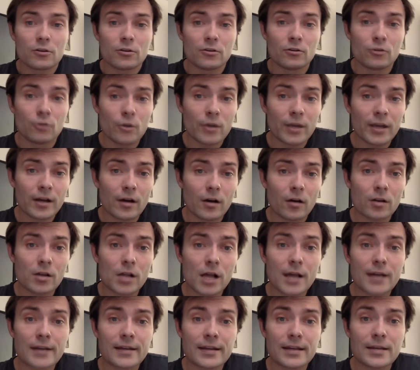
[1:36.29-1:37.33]
Doing
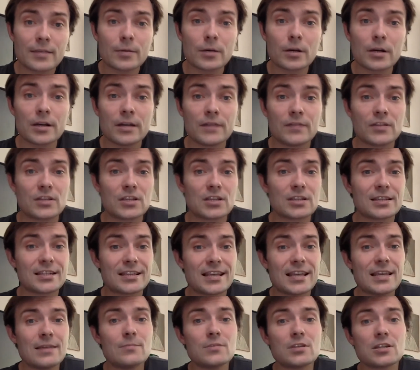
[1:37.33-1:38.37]
online debriefs
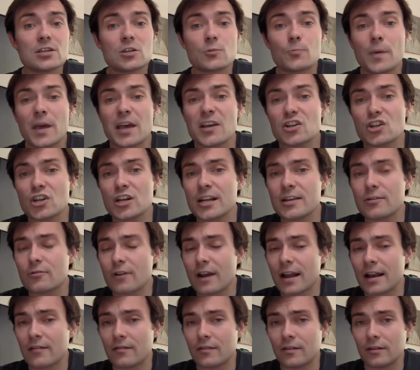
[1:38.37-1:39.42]
seems especially
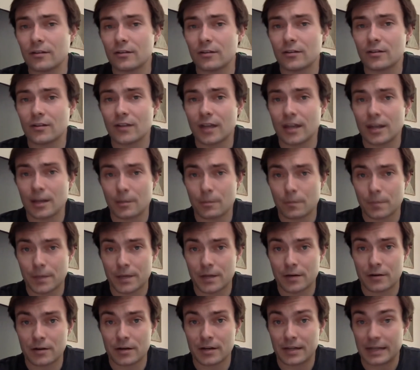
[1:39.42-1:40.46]
relevant in a
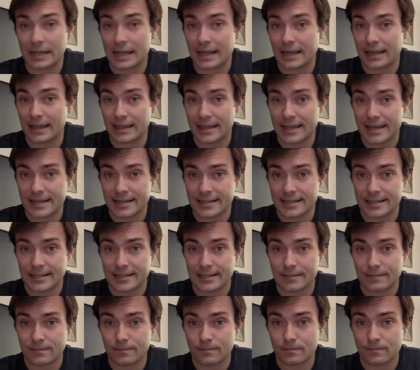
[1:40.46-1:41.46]
period like this,